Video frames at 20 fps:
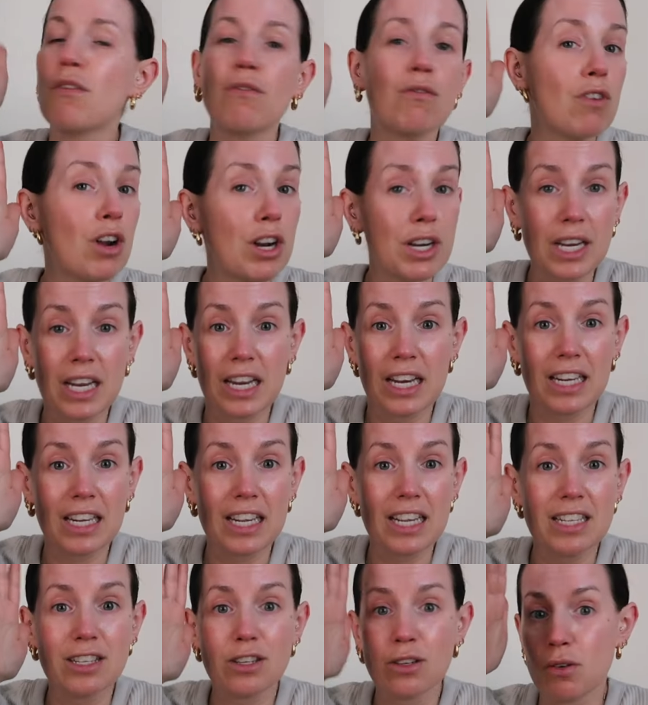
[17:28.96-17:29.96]
running
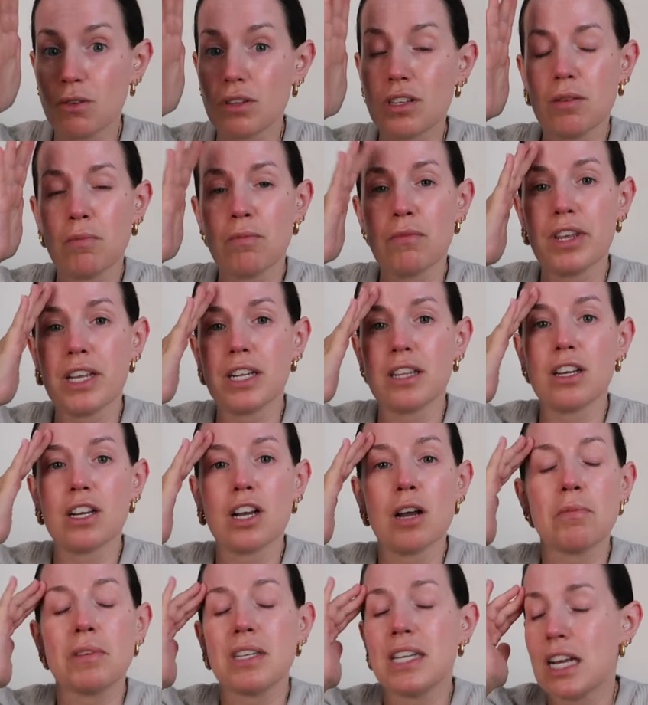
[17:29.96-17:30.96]
is not something that
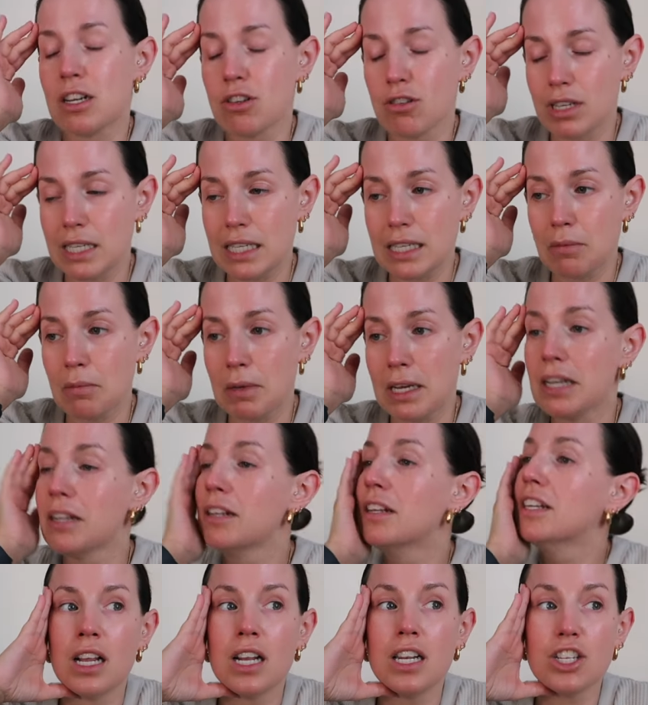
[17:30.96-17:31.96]
comes naturally to me.
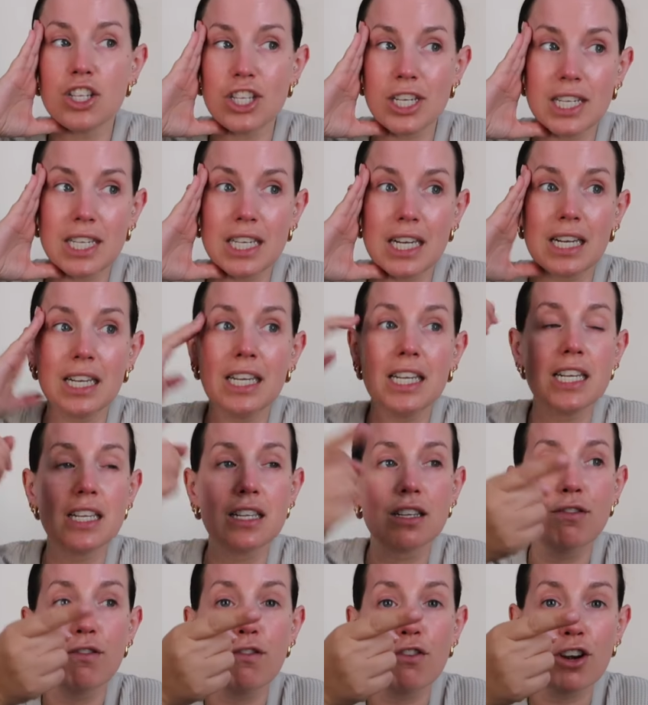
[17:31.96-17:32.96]
Logistically,
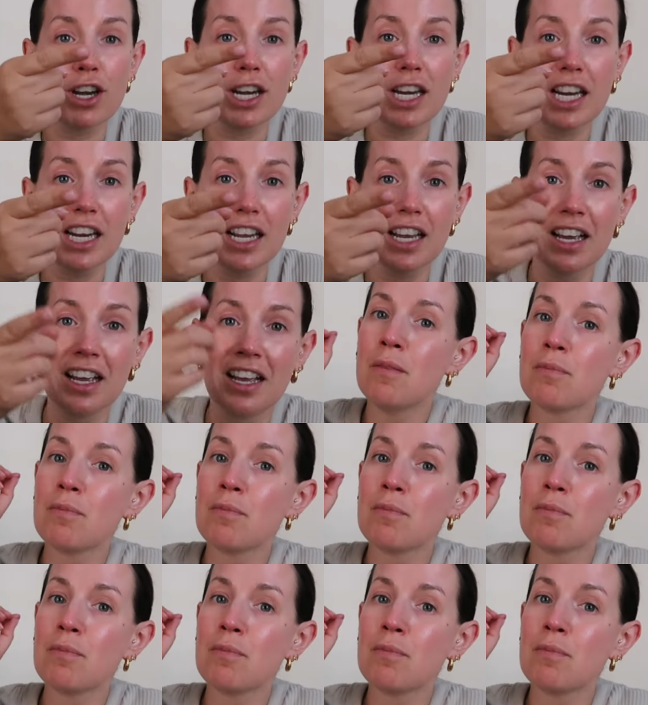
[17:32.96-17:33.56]
it's free.